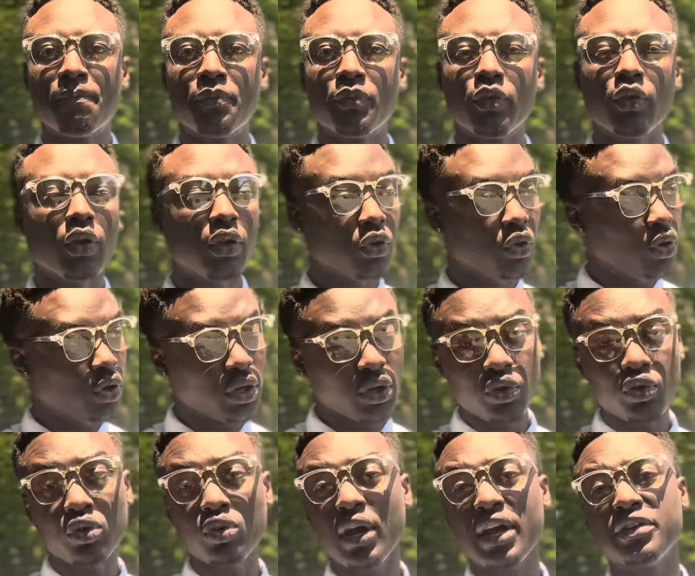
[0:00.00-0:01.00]
You can
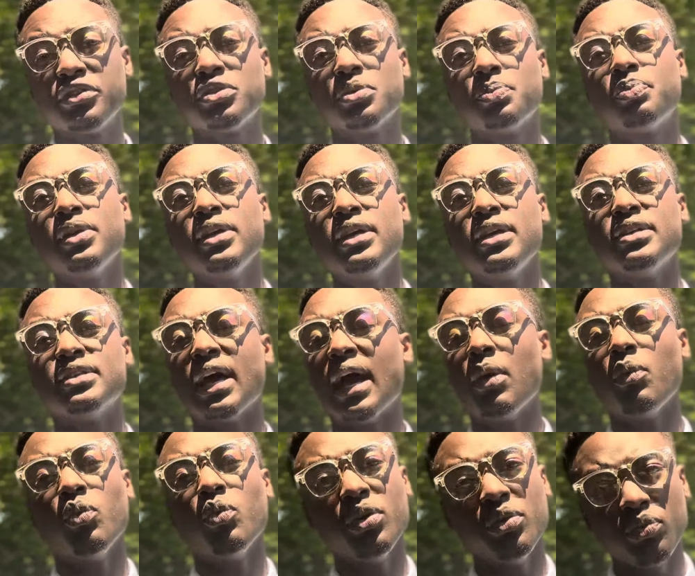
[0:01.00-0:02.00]
do as you please. I
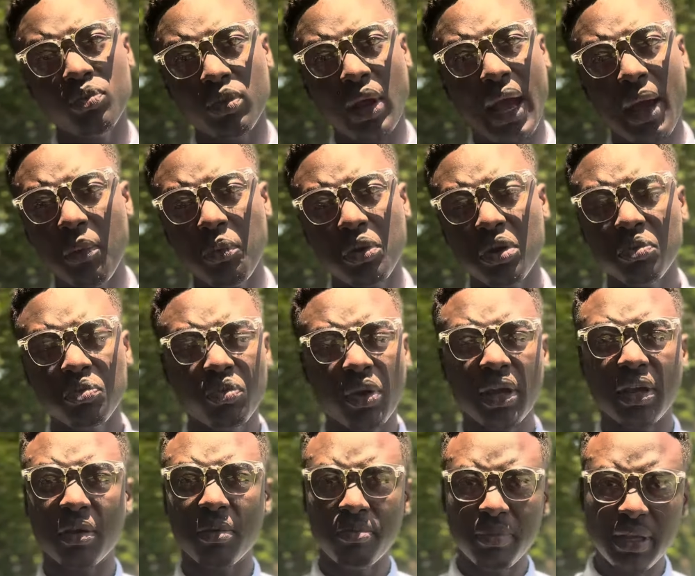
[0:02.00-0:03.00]
wouldn't
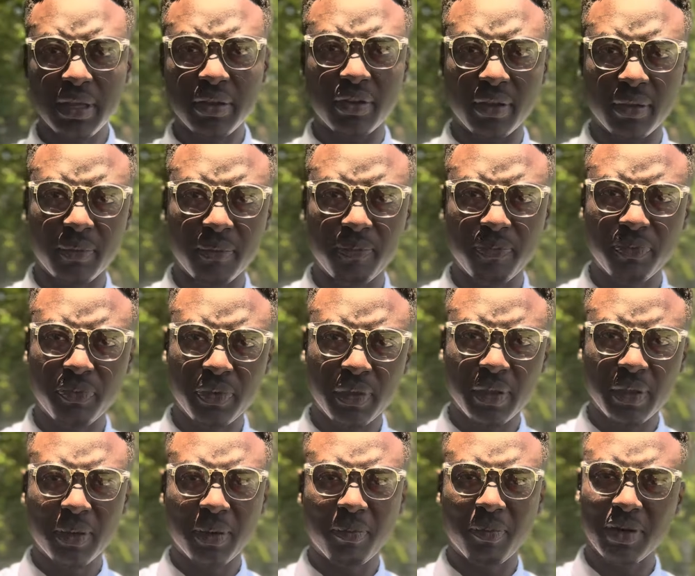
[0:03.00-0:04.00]
recommend it.
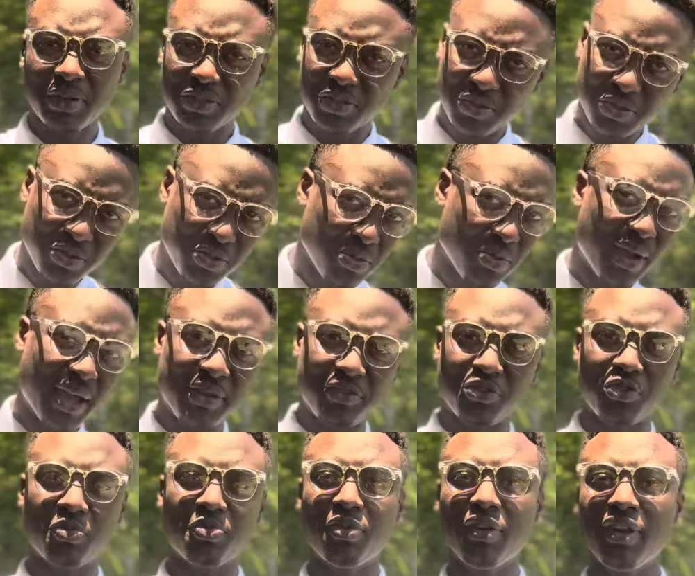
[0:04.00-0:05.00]
But you do as
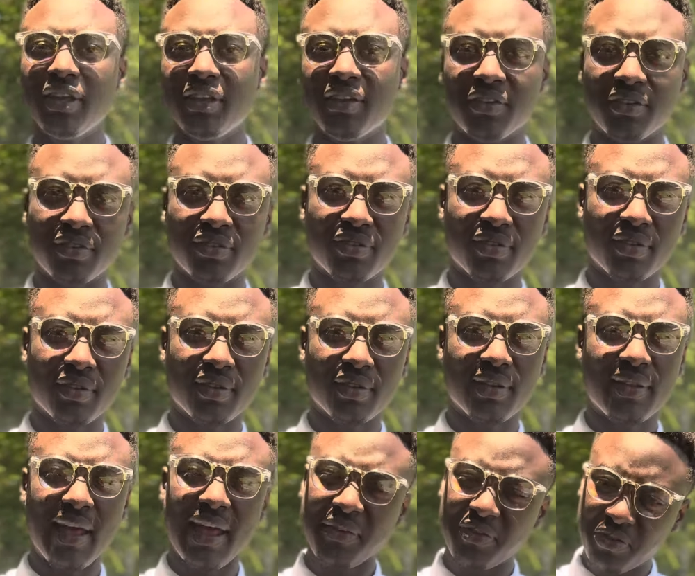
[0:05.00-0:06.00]
you please.
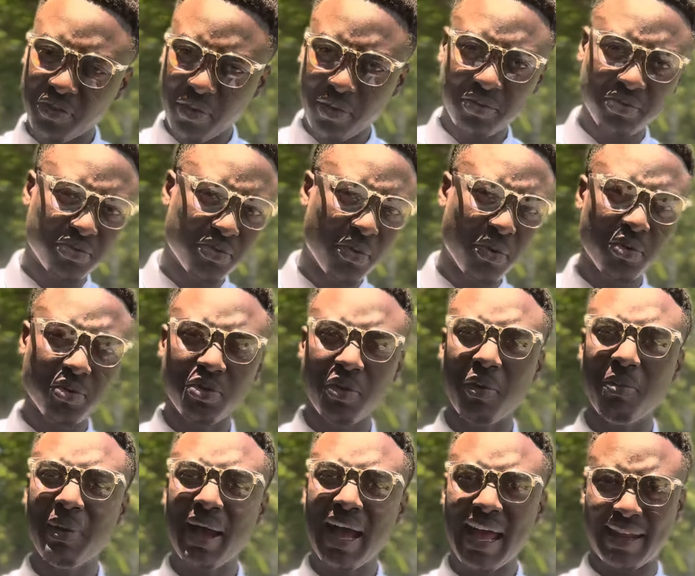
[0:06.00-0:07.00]
That's your soul, your
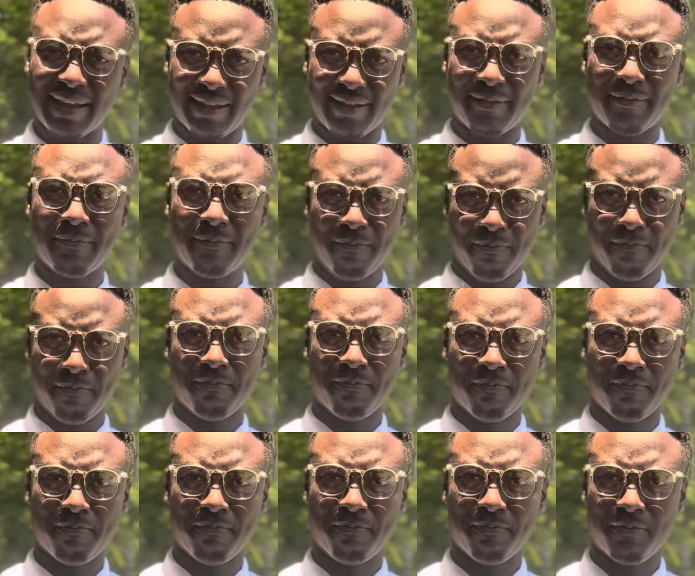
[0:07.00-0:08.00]
body.
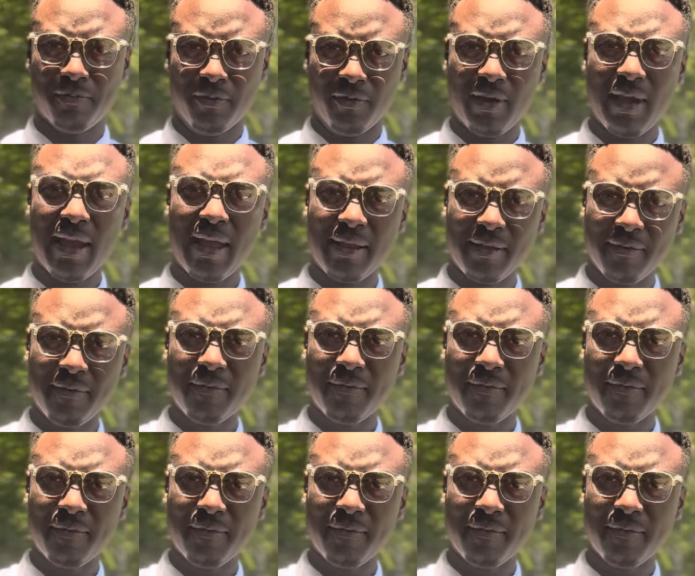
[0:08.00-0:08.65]
Right?